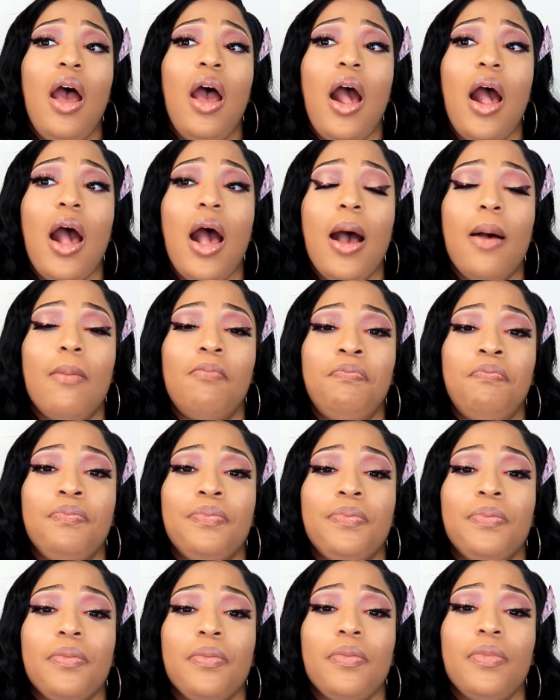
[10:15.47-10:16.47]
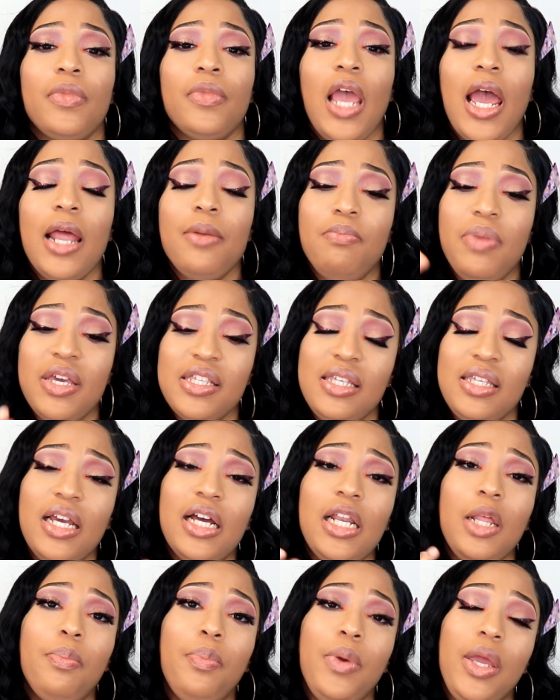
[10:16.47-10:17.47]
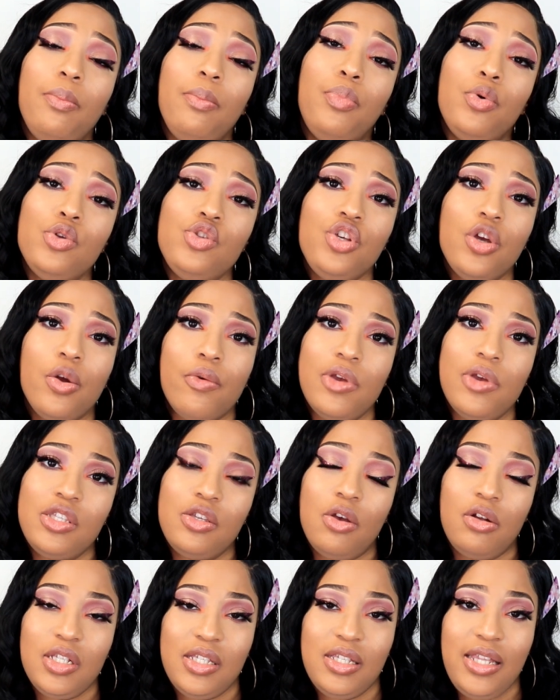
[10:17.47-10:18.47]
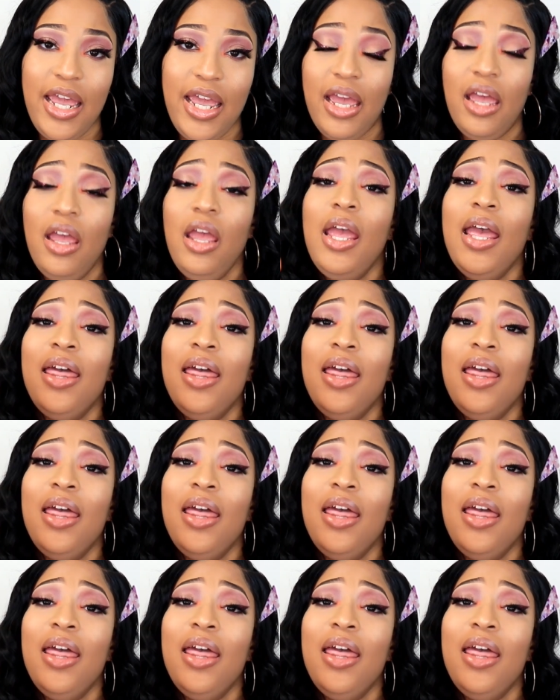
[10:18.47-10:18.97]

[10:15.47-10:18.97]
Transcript: and basically input your results there.